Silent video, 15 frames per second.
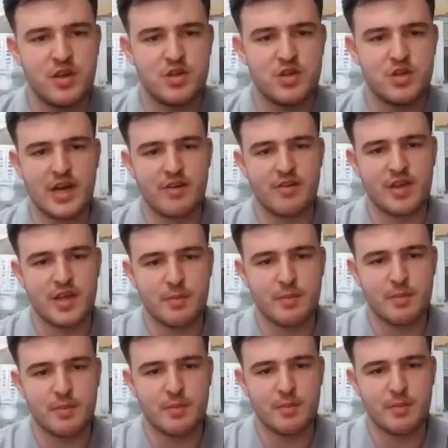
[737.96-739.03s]
sharing
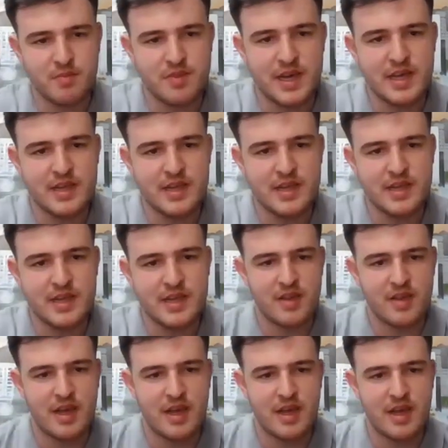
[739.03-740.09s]
project updates,
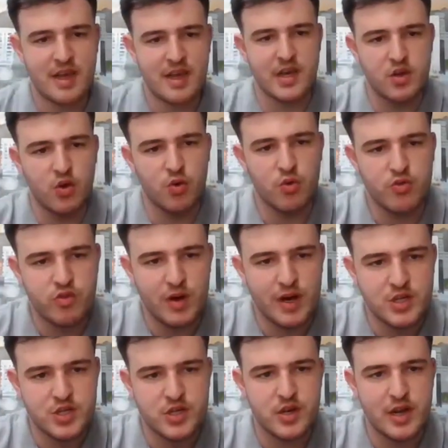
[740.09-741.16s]
having a call to
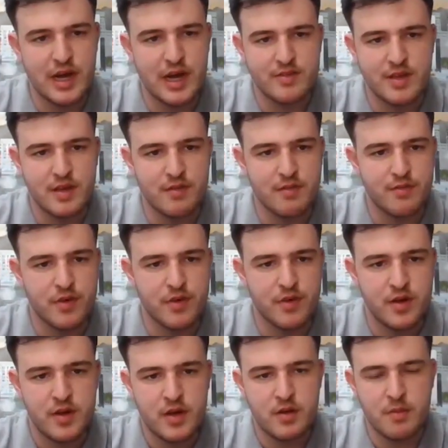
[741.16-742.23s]
action and asking
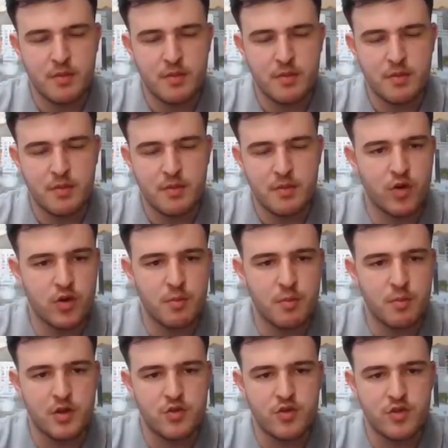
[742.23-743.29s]
for monetary or
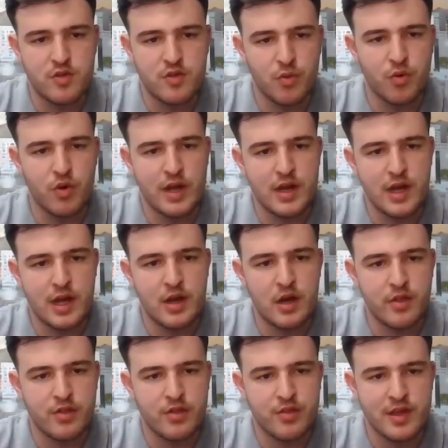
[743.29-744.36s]
non-monetary support and
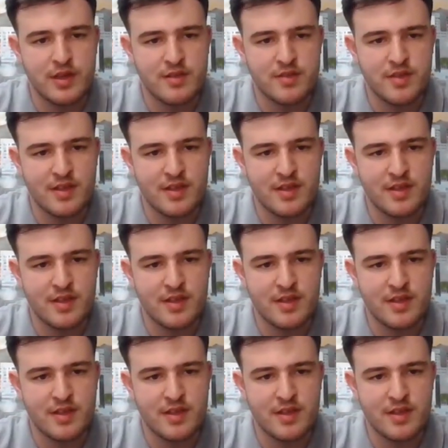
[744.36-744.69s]
other things?